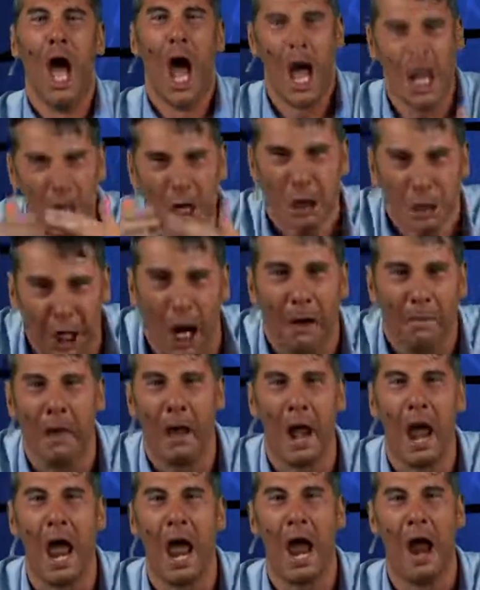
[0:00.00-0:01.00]
Are you
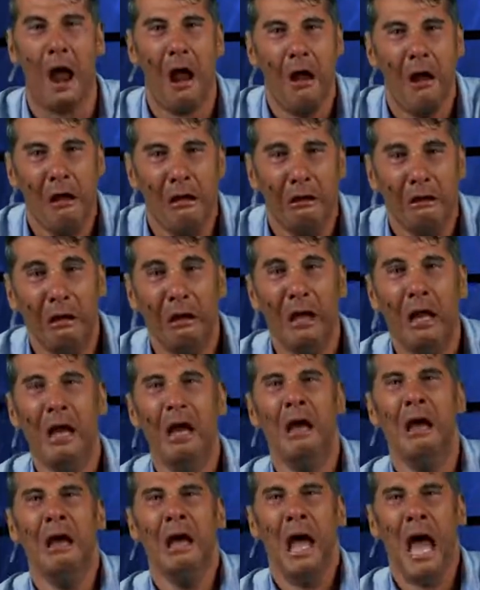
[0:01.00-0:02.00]
coming
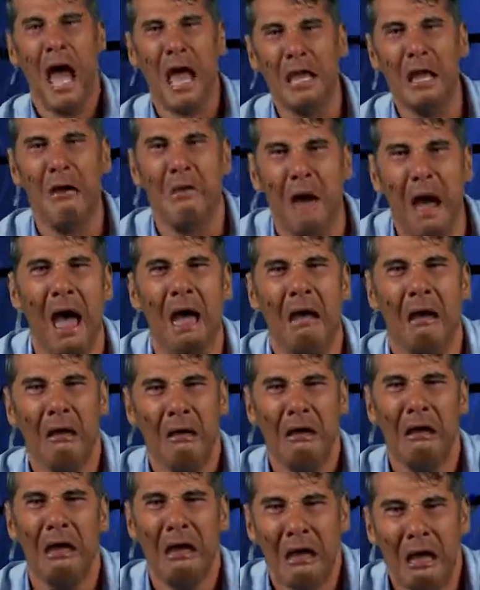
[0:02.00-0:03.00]
here?
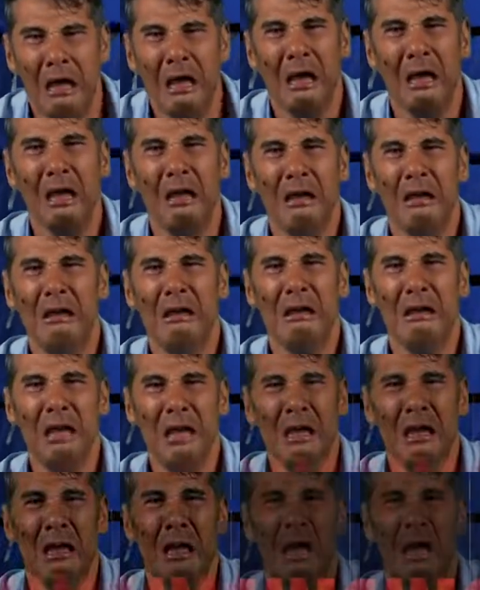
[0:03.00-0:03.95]
yeah, get off the phone, you